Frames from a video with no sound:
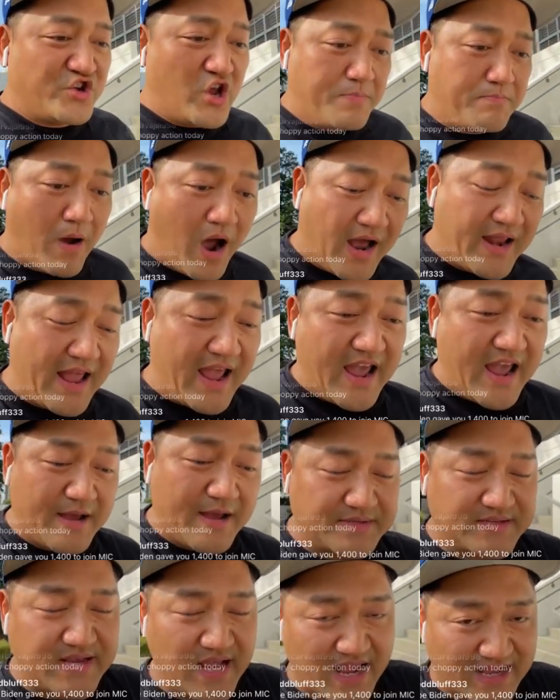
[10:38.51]
She bought
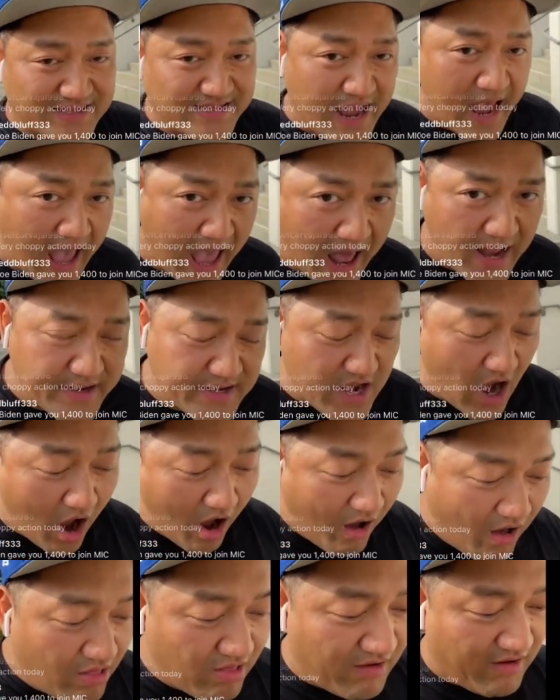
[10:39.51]
AMC at
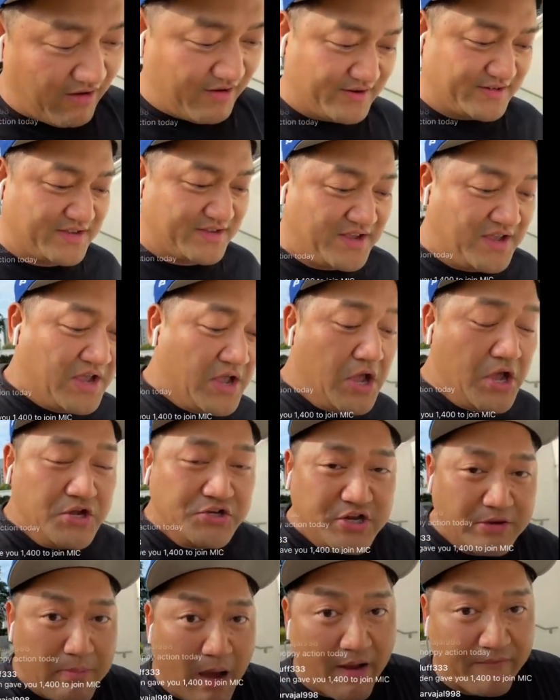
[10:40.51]
$10.
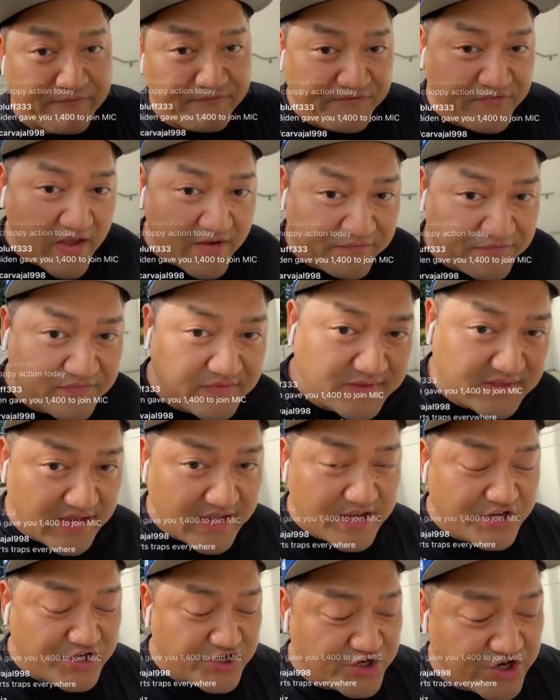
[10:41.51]
She bought
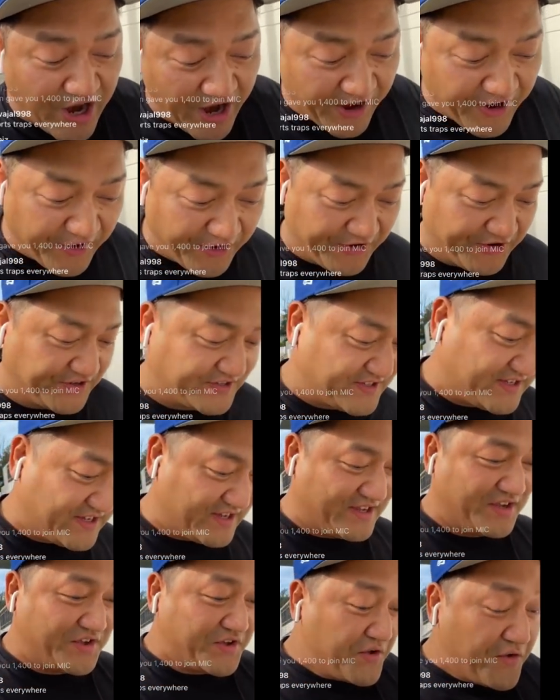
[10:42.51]
50
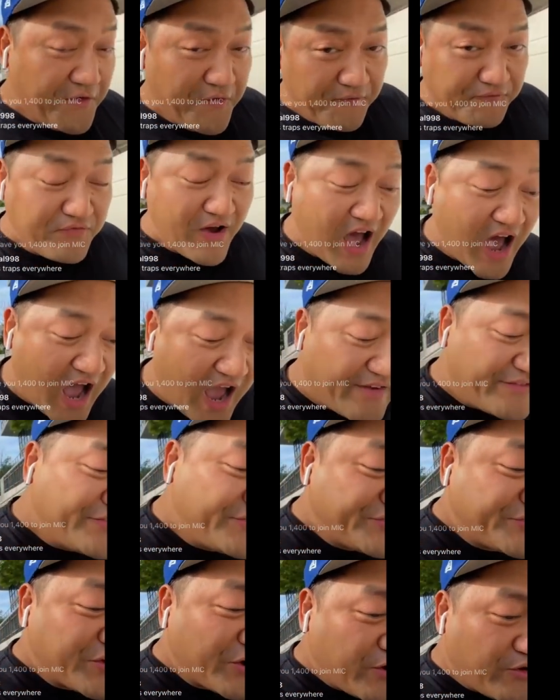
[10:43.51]
shares.
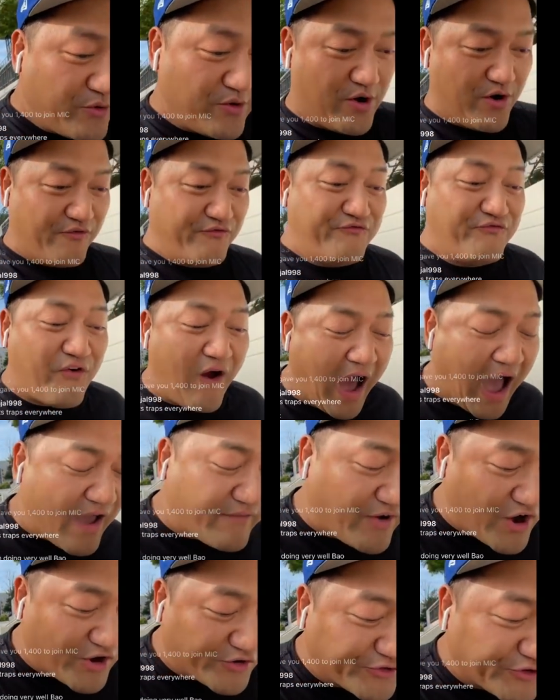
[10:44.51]
Five zero.
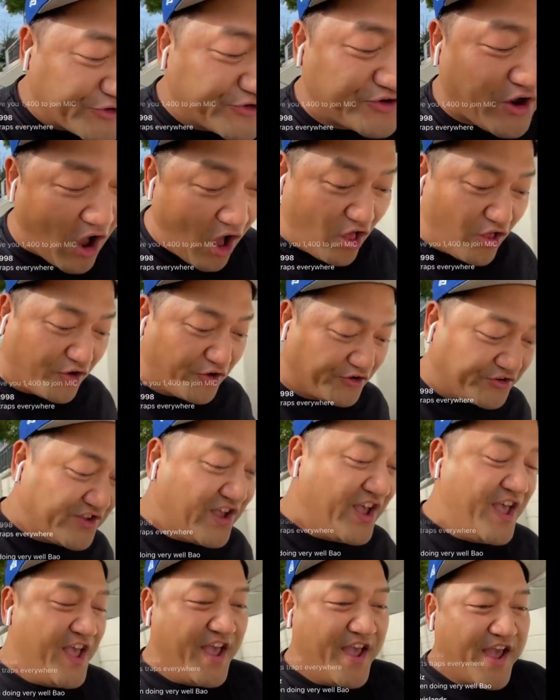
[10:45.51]

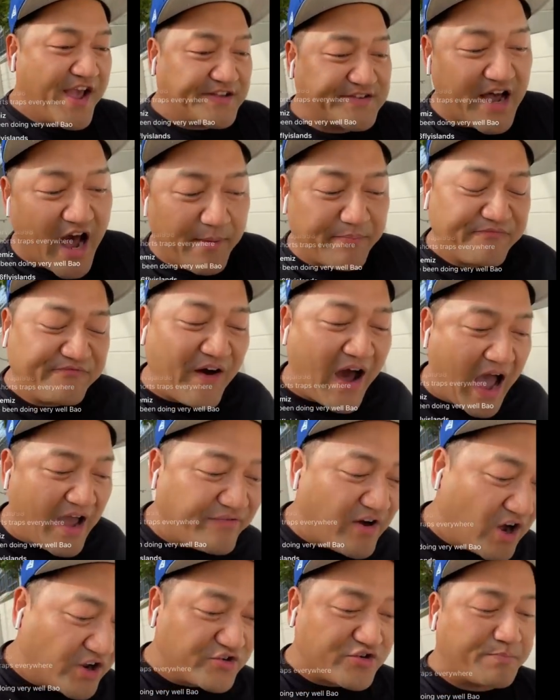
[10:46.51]
$500. It's up
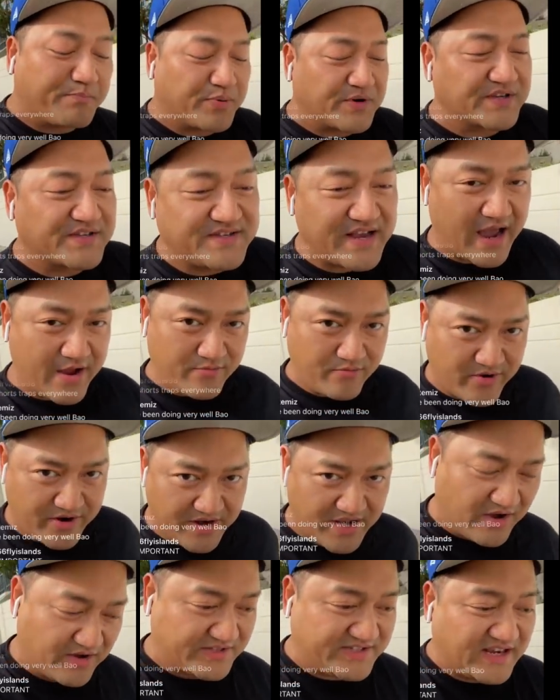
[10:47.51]
500%
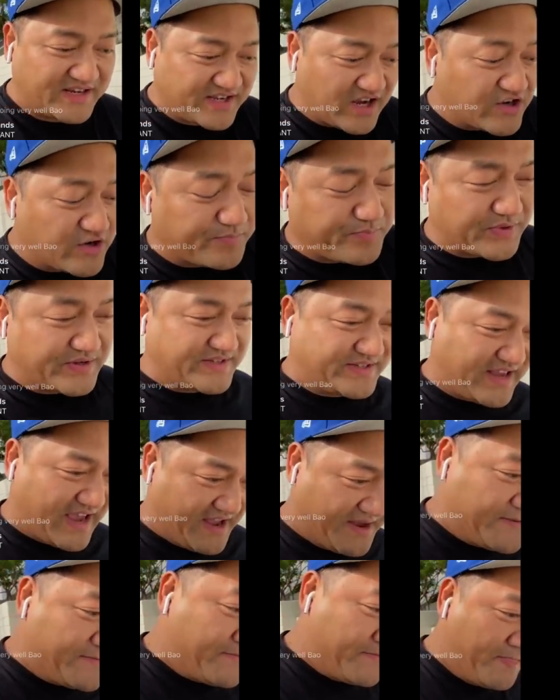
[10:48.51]
right now.
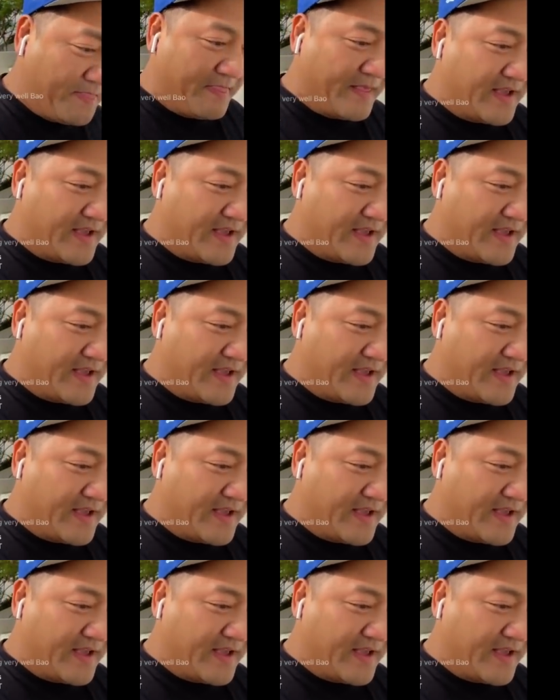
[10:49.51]
600%.